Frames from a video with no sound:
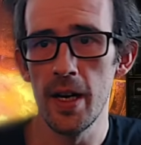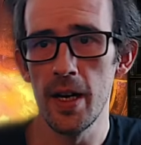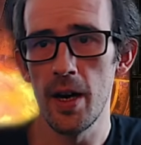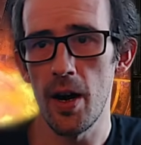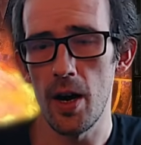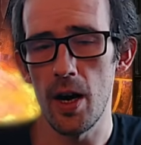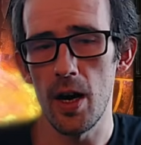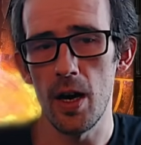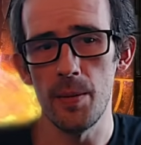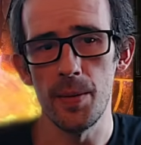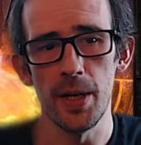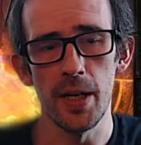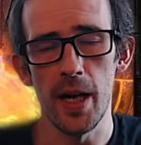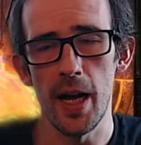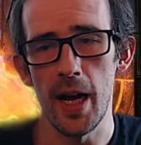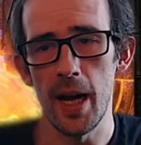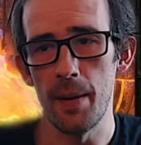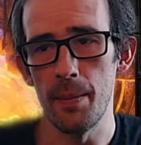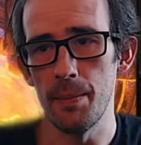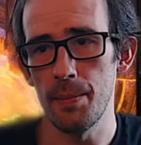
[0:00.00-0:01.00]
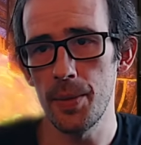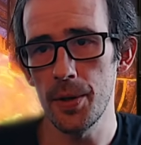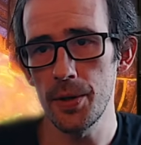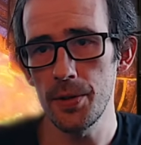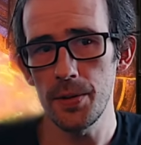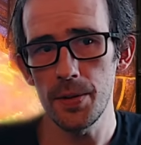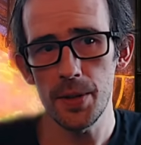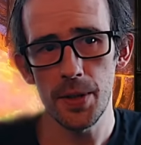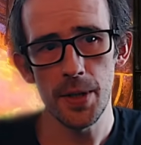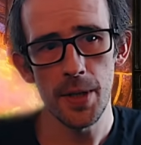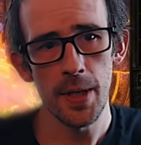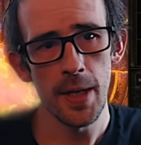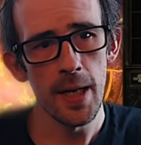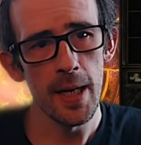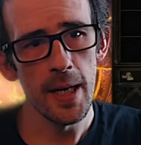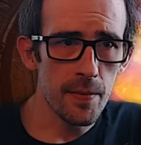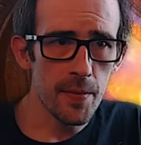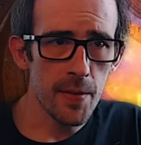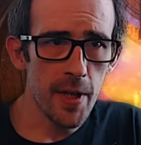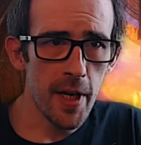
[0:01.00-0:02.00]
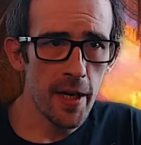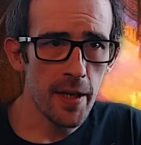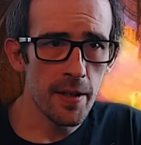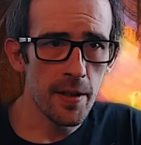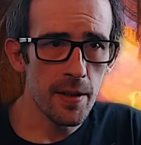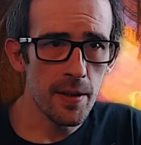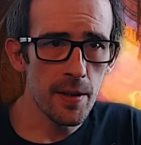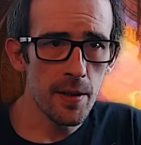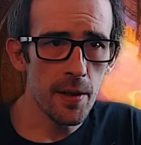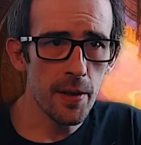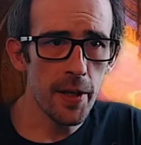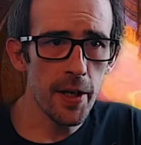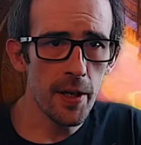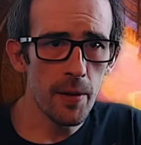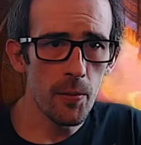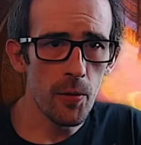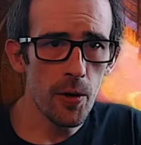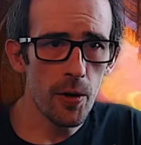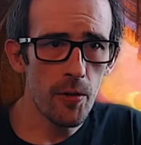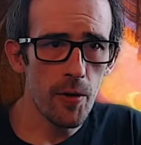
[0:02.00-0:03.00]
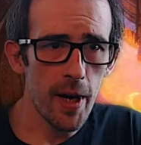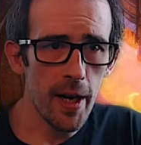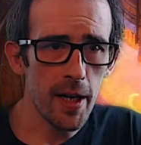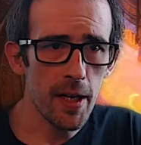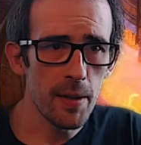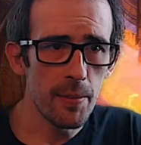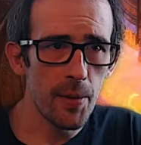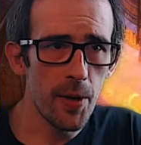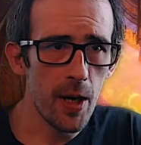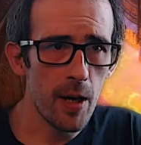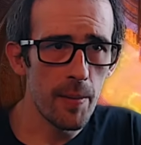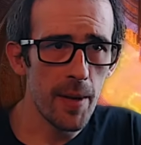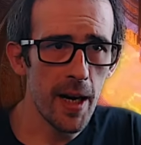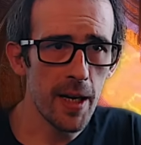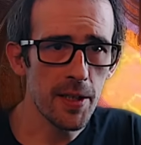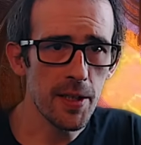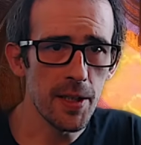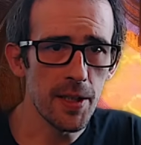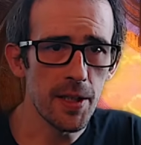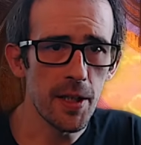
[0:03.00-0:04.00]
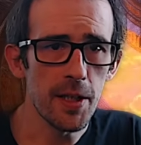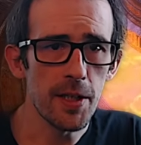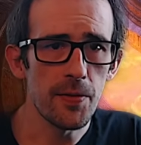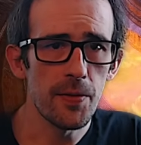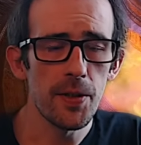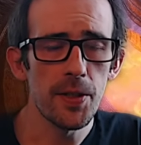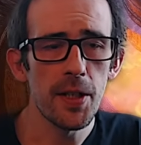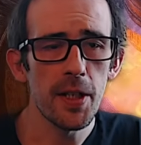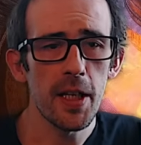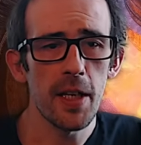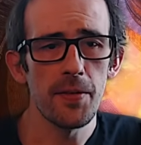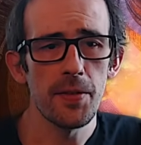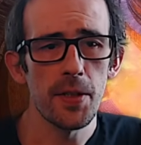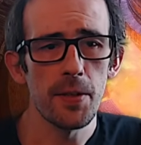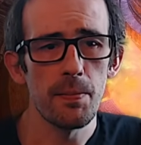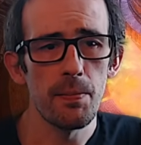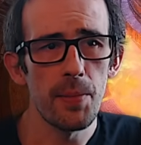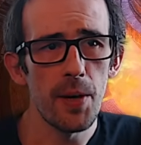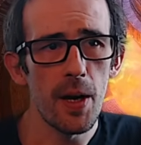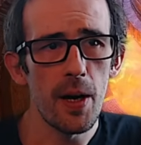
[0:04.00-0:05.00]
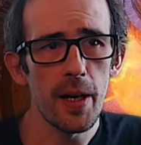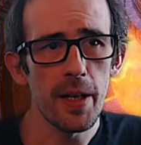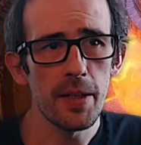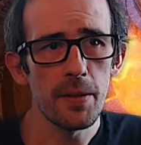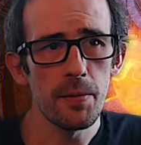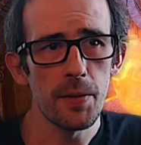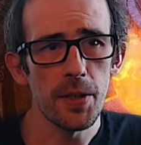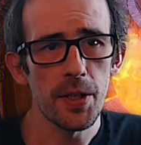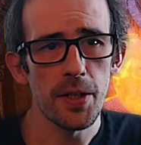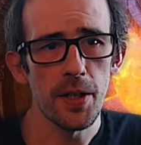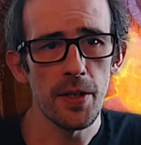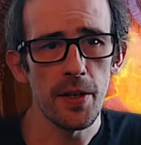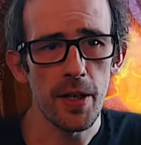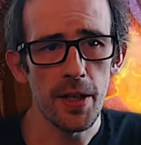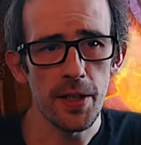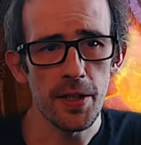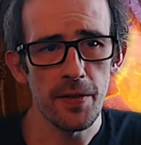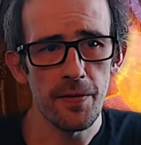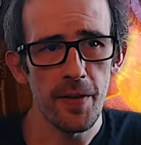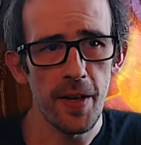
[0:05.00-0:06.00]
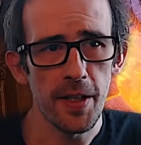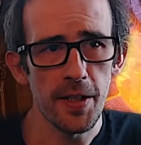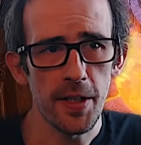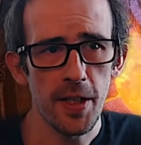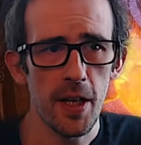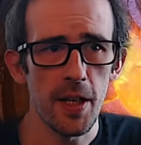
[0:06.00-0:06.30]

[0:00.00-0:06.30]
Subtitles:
armor, and boots. Then, looking at what Crackling Palm actually does for us, it gives us Blind, which is a nice defense.